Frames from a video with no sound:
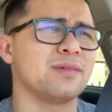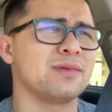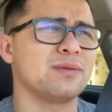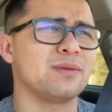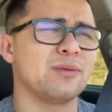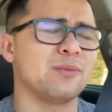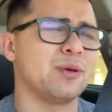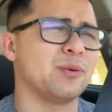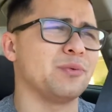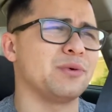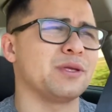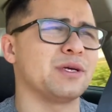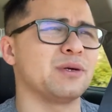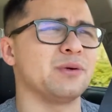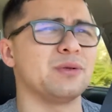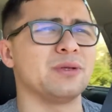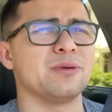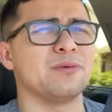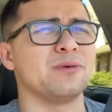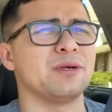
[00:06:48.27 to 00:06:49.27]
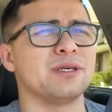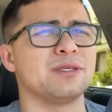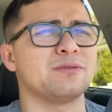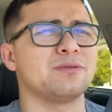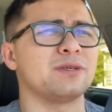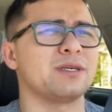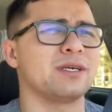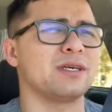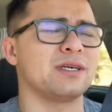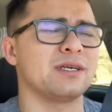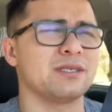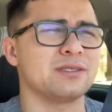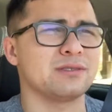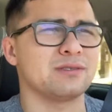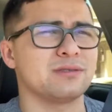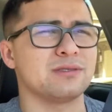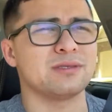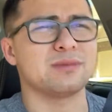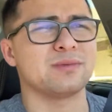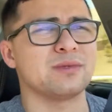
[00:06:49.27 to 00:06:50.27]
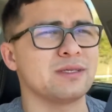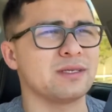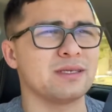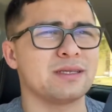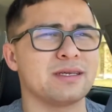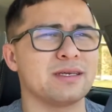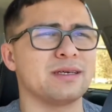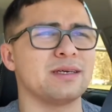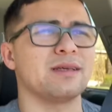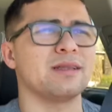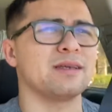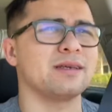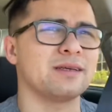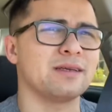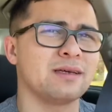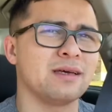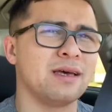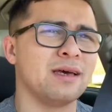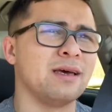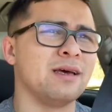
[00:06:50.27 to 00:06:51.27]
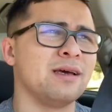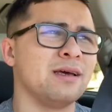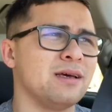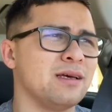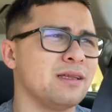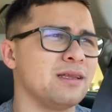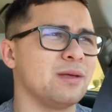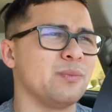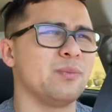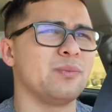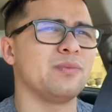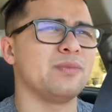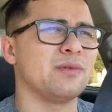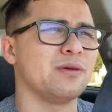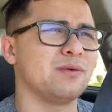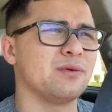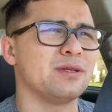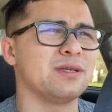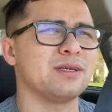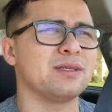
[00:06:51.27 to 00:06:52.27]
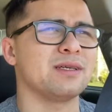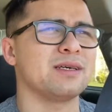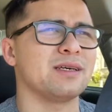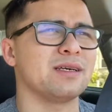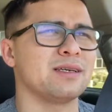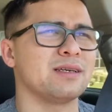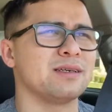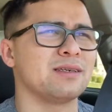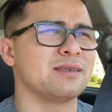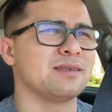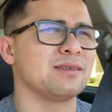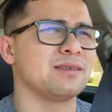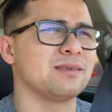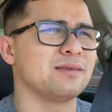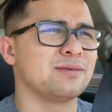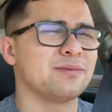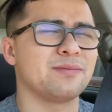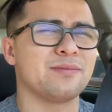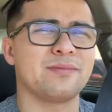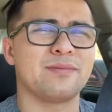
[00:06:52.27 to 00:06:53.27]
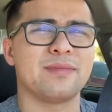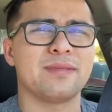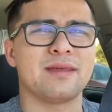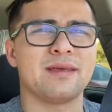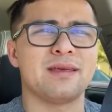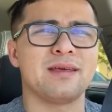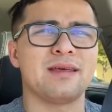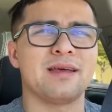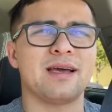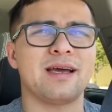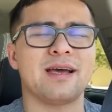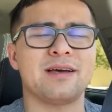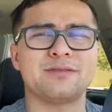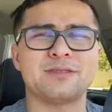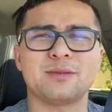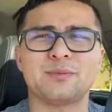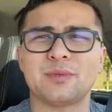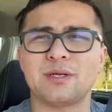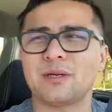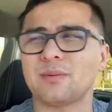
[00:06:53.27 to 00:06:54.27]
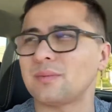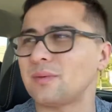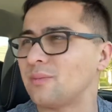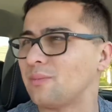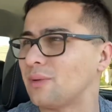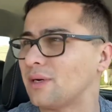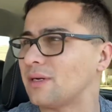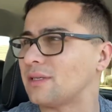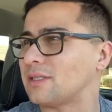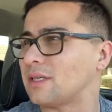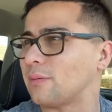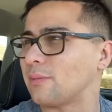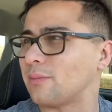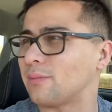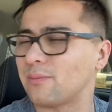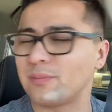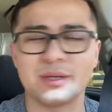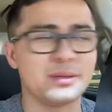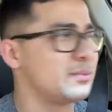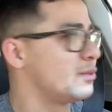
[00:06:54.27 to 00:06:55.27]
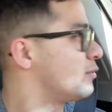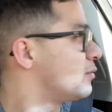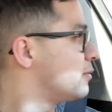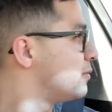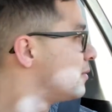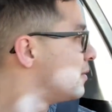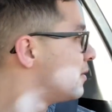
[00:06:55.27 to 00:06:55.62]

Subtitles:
The people that only race for cash or something like that, like they're really like have something up their butt type of people.